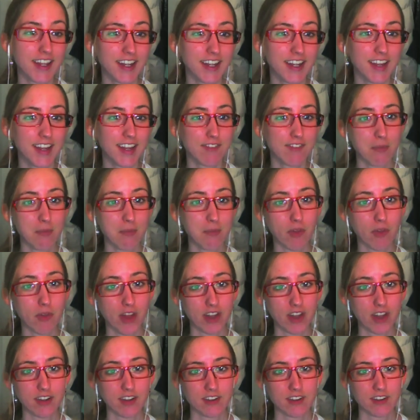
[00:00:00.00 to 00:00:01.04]
give them
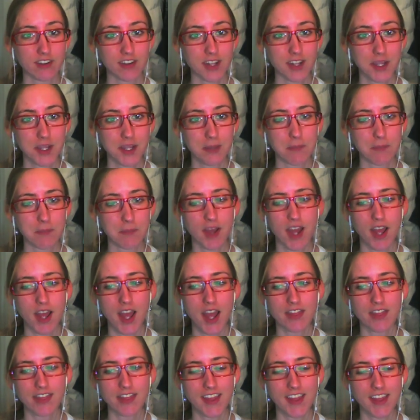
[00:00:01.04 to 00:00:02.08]
blood, but
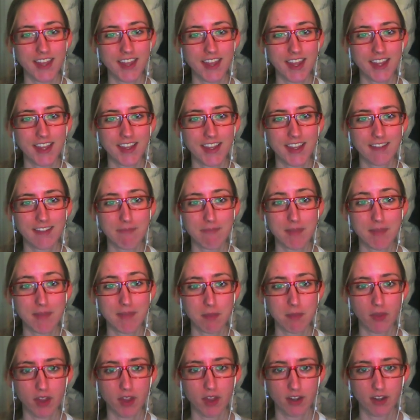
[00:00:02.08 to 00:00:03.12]
they can't give me
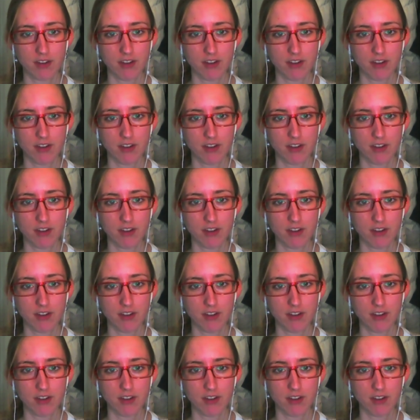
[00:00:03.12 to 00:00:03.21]
blood.